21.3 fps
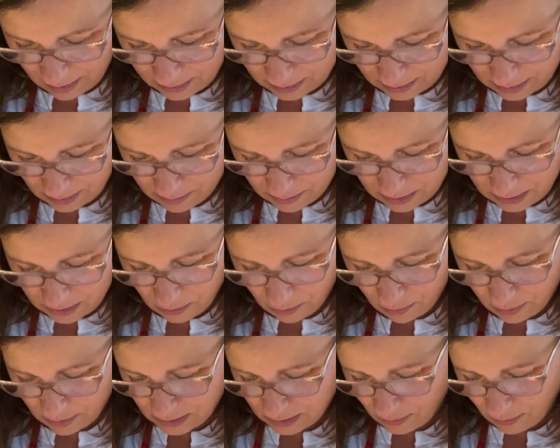So I'm just
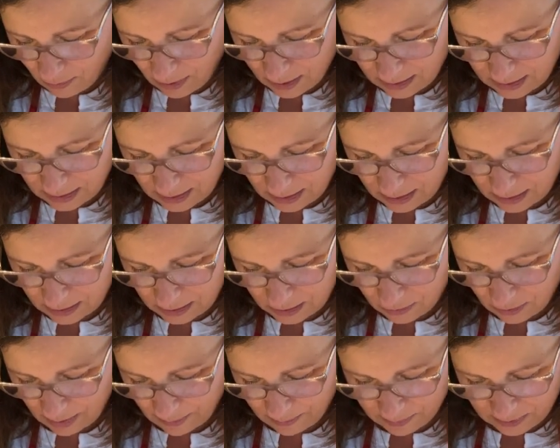crisscrossing the
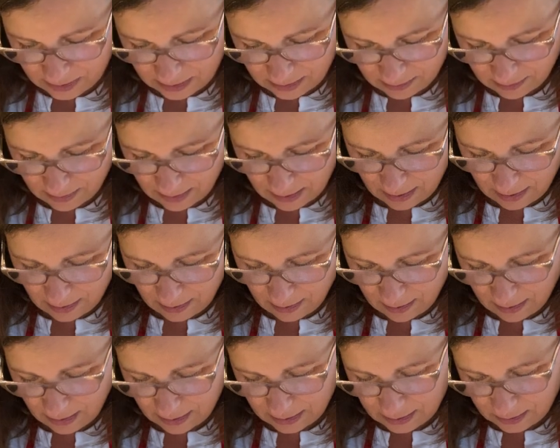strips.
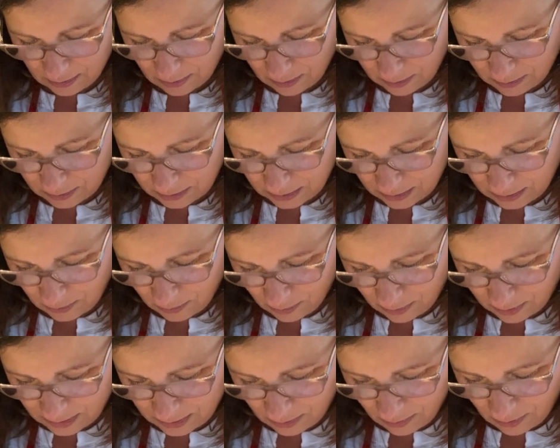That's all, just
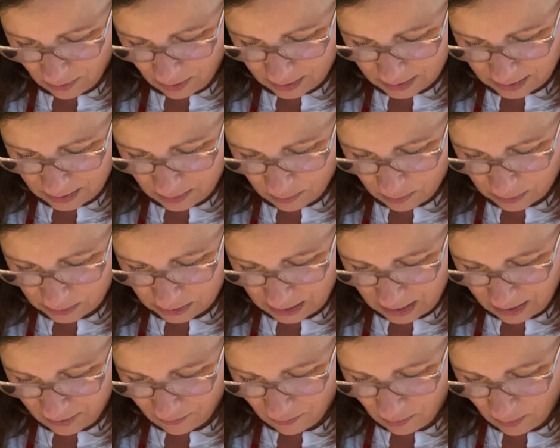crisscross them
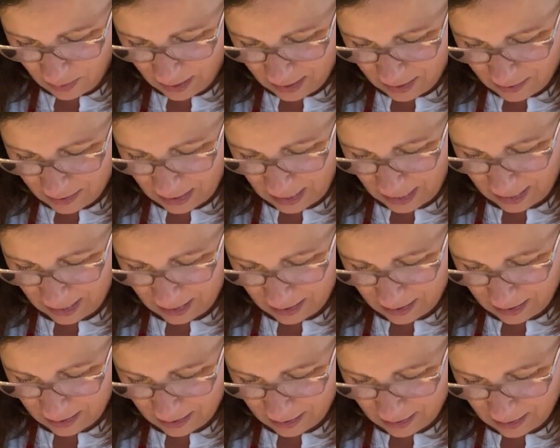whichever way you
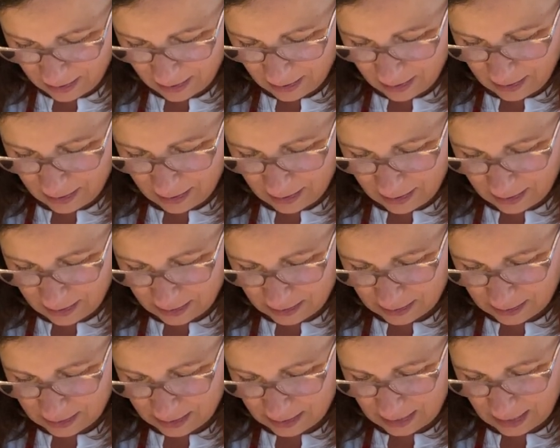like.
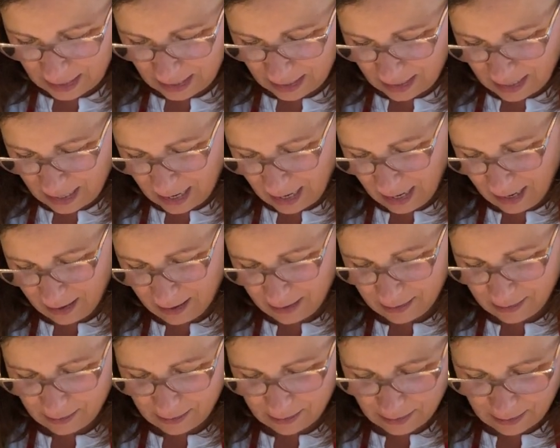Just like that,
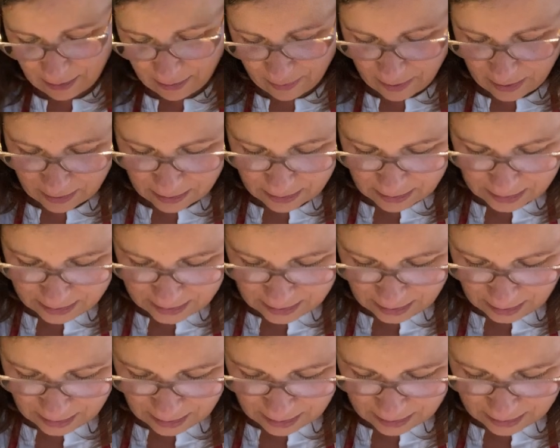and then
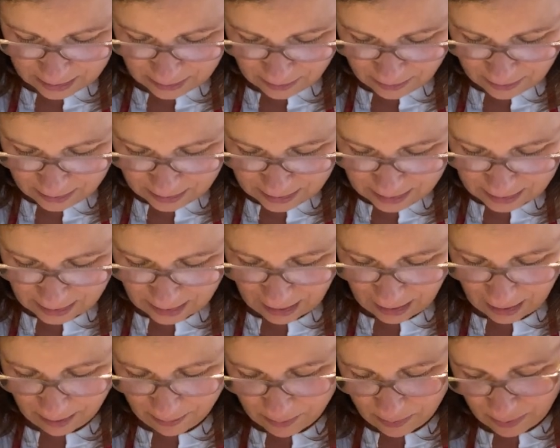stick this on
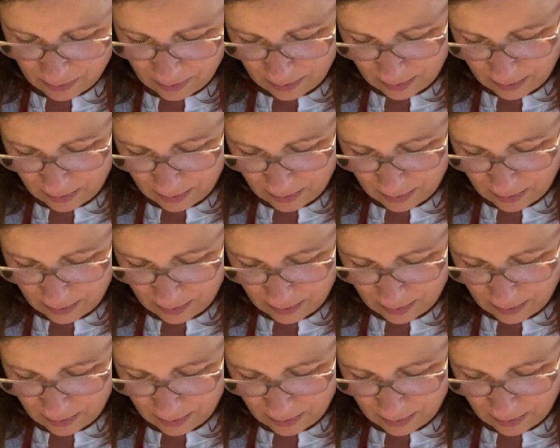top.